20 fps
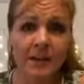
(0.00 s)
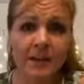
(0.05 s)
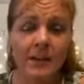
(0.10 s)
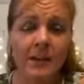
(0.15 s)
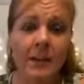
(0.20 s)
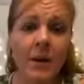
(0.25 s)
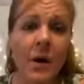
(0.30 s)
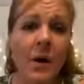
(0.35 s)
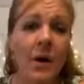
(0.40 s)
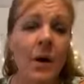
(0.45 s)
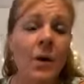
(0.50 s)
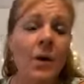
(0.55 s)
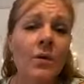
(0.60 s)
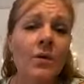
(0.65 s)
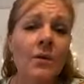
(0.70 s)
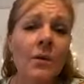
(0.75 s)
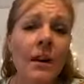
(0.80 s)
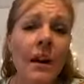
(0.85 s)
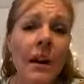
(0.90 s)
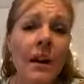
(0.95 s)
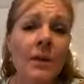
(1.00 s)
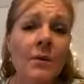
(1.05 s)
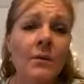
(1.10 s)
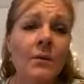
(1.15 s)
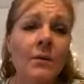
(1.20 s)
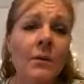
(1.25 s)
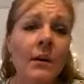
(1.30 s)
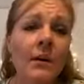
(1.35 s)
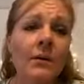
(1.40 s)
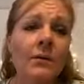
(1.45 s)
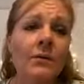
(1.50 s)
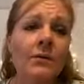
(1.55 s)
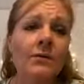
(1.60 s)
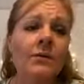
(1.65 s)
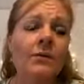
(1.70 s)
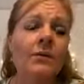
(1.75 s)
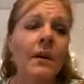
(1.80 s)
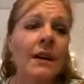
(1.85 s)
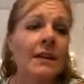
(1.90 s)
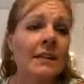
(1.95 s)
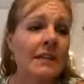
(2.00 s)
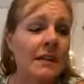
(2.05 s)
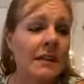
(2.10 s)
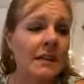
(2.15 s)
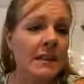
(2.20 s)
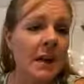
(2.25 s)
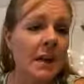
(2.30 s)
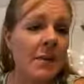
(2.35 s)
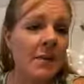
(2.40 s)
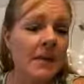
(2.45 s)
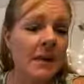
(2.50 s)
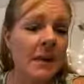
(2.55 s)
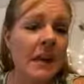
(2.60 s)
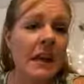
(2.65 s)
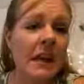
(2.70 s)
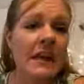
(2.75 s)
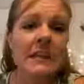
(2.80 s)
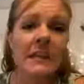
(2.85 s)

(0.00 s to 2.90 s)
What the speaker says: So when I'm facing something,